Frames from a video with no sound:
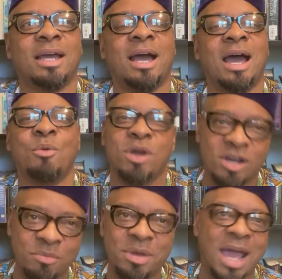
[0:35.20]
I will
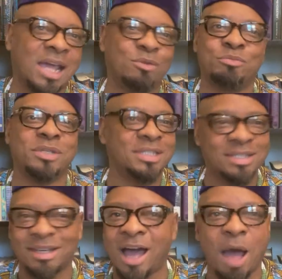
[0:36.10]
come back. It will be a
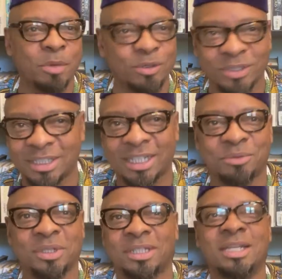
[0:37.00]
comical scene,
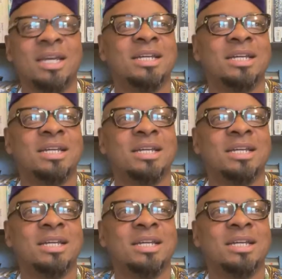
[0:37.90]
really,